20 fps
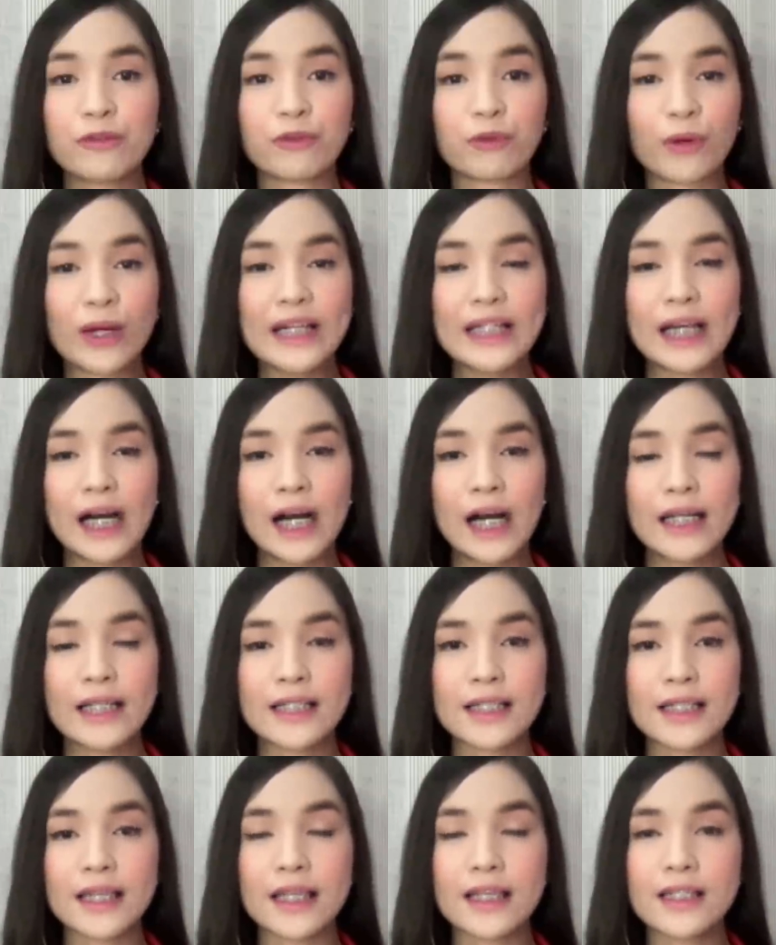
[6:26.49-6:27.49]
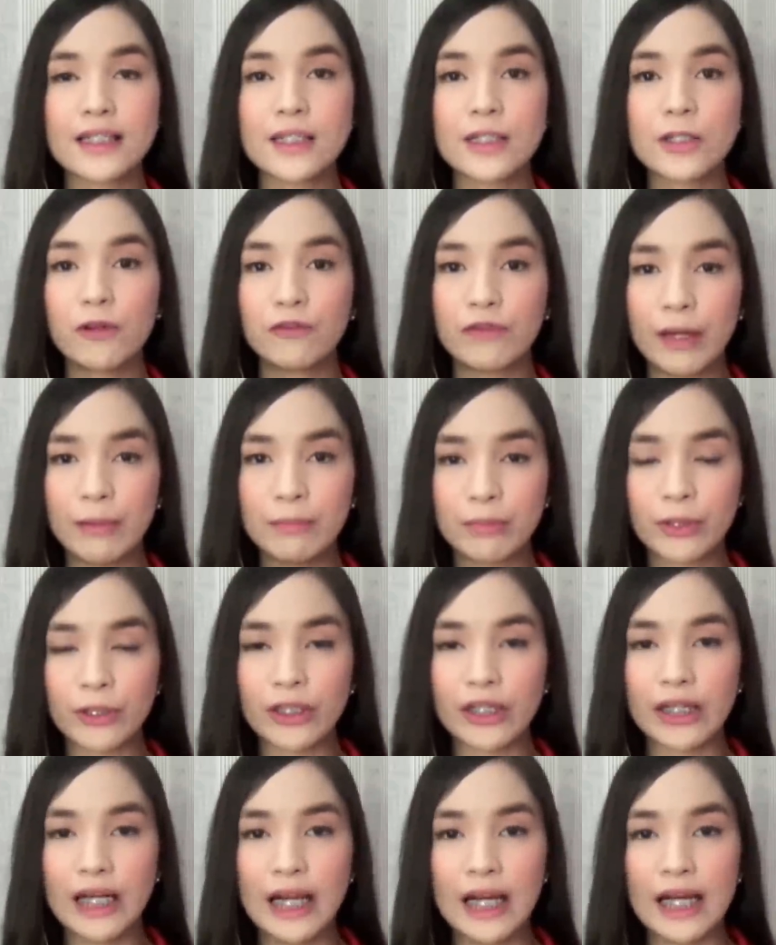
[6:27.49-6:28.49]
of rate hikes this November.